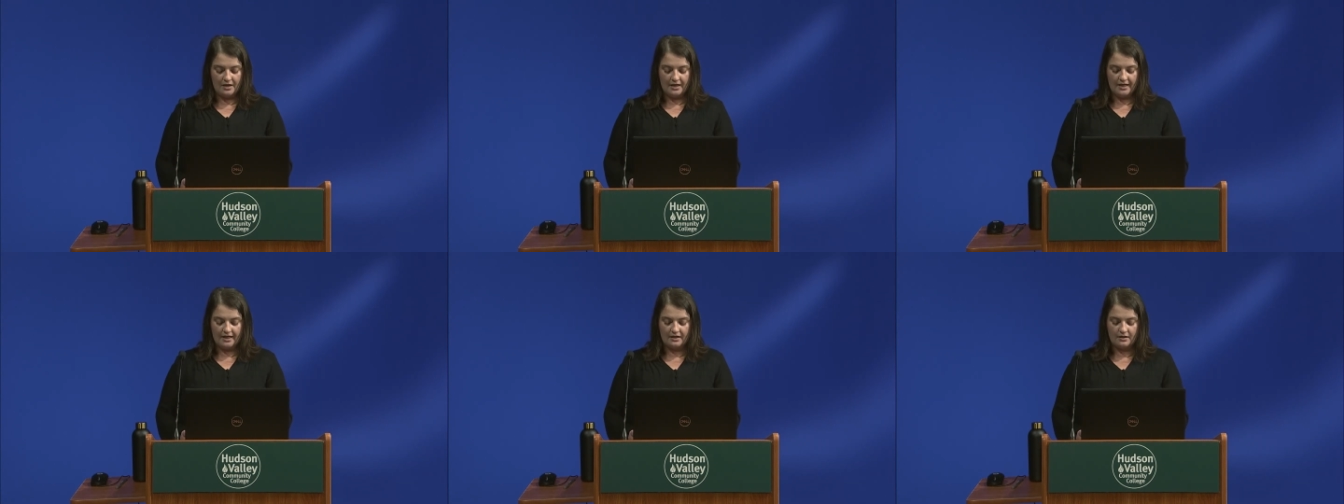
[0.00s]

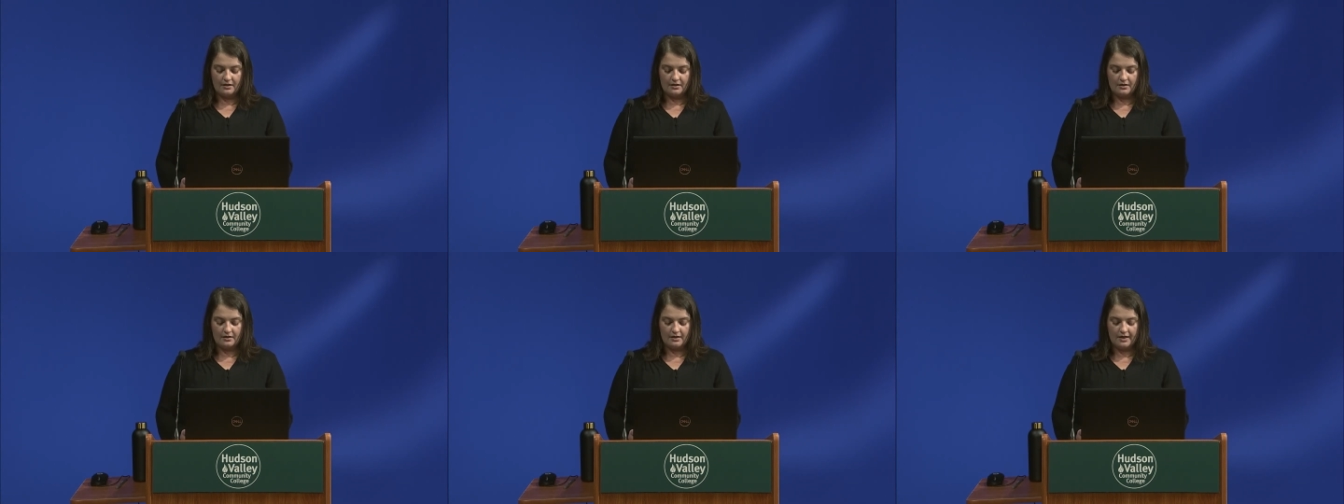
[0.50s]
It, can,
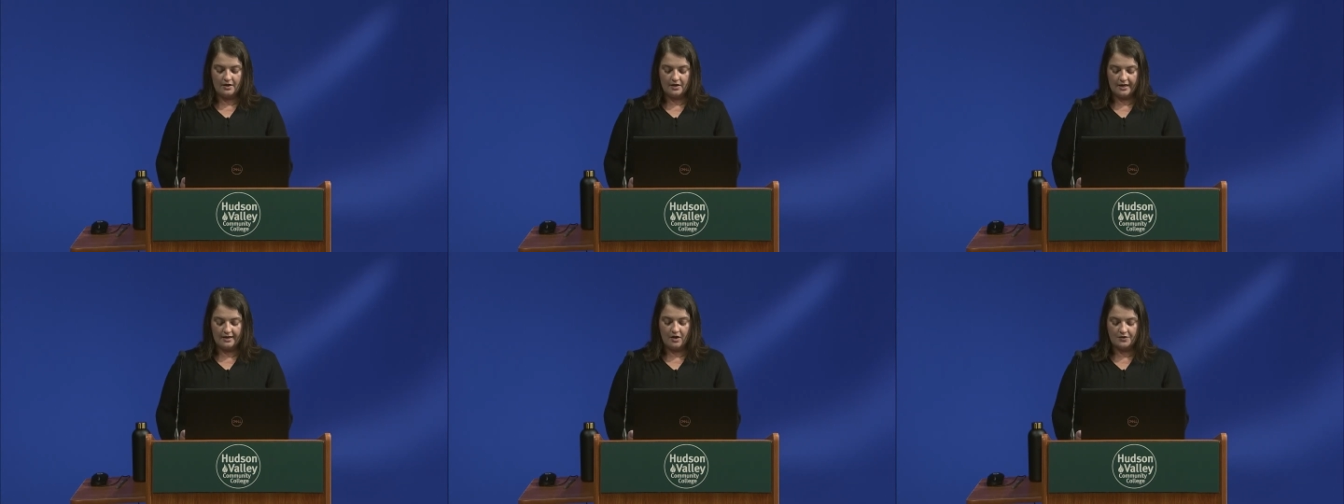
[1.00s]
it,
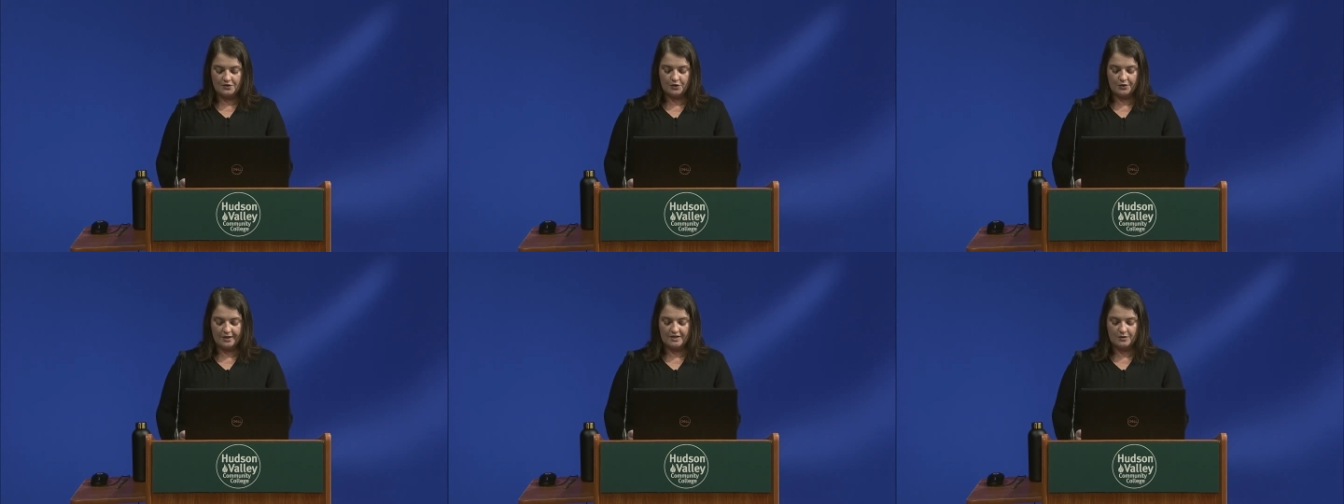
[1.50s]
it also
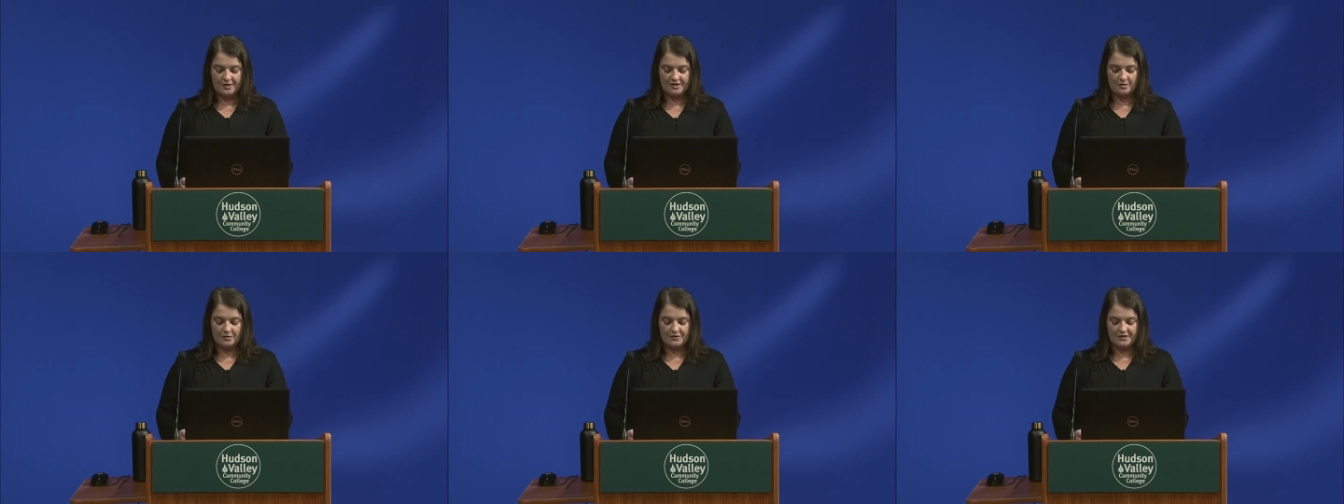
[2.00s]
creates
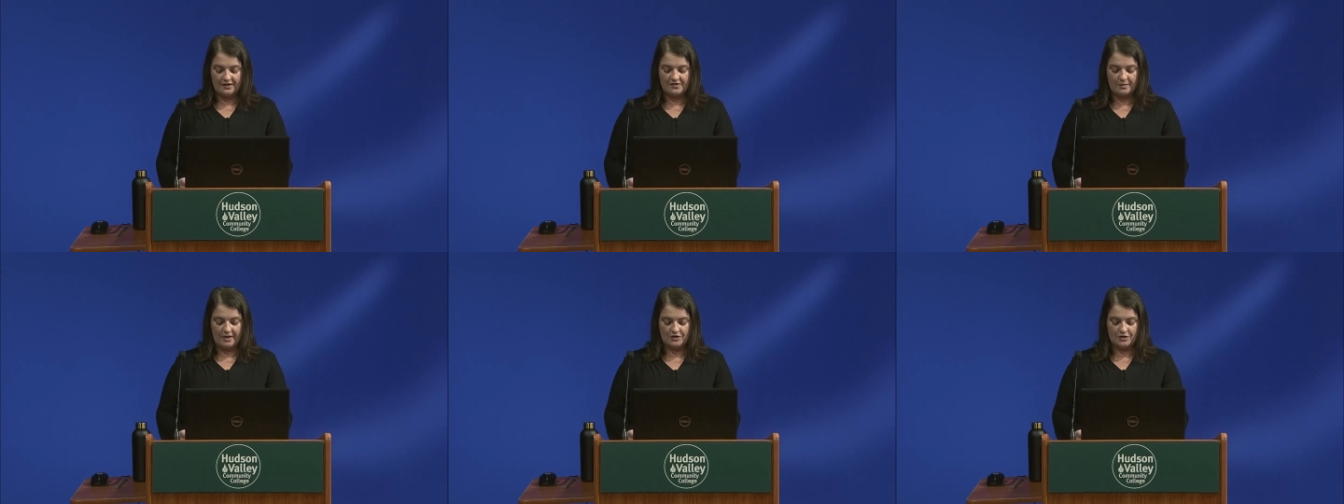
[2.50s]
reasonable safety
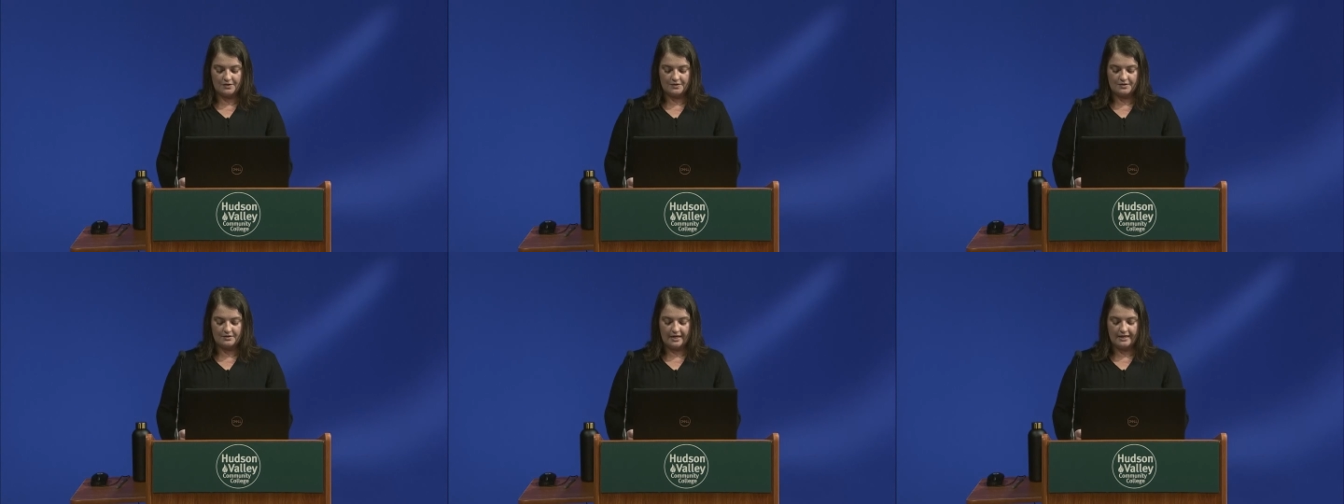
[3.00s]
measures,